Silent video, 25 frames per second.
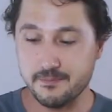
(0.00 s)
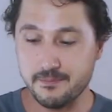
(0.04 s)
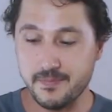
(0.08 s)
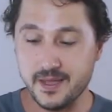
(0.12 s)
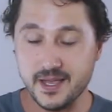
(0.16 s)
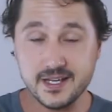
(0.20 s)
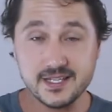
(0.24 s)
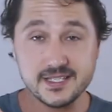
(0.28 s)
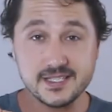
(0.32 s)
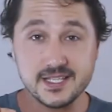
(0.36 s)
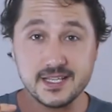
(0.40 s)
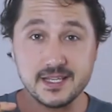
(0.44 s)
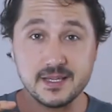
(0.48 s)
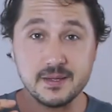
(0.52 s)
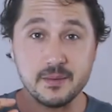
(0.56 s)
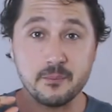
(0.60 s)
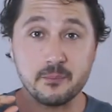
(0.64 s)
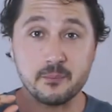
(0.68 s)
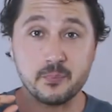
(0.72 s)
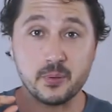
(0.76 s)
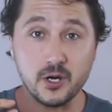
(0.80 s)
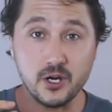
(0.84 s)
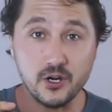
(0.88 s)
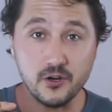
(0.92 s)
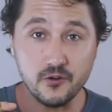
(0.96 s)
makes it
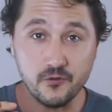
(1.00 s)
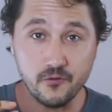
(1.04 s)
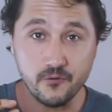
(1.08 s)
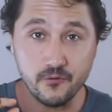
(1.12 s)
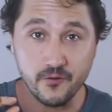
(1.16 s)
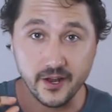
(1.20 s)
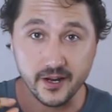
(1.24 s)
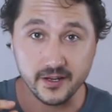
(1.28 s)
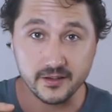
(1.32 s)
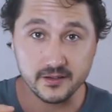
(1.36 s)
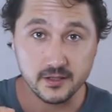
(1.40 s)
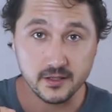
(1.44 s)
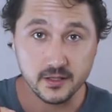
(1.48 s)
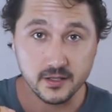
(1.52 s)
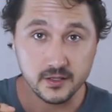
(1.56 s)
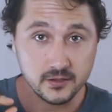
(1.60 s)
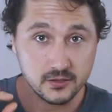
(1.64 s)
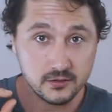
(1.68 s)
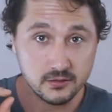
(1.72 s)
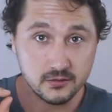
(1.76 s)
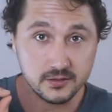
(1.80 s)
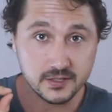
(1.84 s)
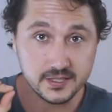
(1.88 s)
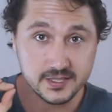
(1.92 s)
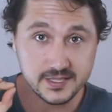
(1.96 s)
perfect
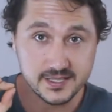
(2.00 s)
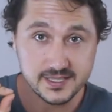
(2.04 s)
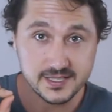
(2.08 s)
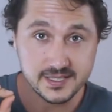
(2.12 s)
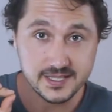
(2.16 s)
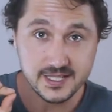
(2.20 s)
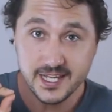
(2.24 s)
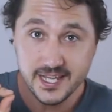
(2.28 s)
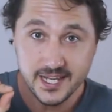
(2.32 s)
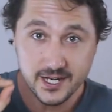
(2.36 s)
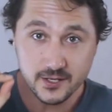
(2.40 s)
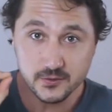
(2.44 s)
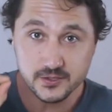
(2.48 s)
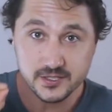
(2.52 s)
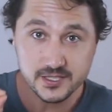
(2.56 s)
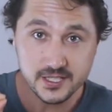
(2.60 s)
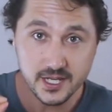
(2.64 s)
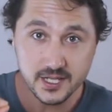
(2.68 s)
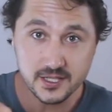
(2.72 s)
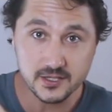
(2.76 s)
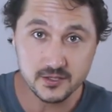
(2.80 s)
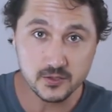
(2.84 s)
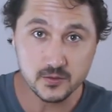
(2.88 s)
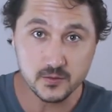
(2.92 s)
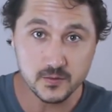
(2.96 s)
to the little
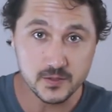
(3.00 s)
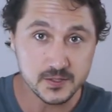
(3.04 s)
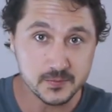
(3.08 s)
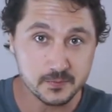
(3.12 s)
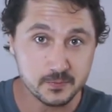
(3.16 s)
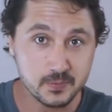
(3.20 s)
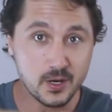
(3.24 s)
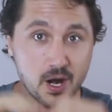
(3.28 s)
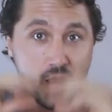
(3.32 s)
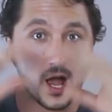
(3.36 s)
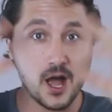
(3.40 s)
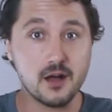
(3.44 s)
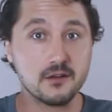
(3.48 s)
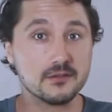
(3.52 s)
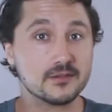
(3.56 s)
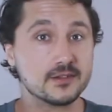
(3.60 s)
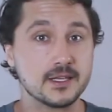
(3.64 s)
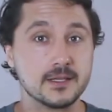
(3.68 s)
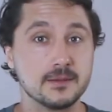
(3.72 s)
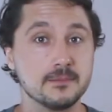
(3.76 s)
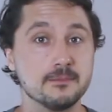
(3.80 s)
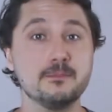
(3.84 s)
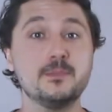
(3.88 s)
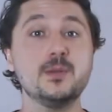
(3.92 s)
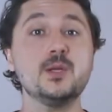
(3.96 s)
seed to sprout
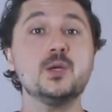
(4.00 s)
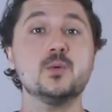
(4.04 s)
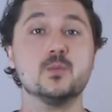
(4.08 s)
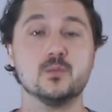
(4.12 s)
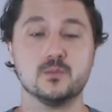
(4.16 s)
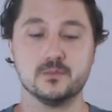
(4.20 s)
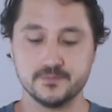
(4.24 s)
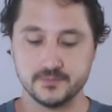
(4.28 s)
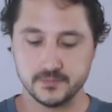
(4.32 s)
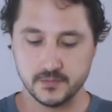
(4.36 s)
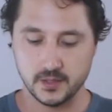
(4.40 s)
and bloom.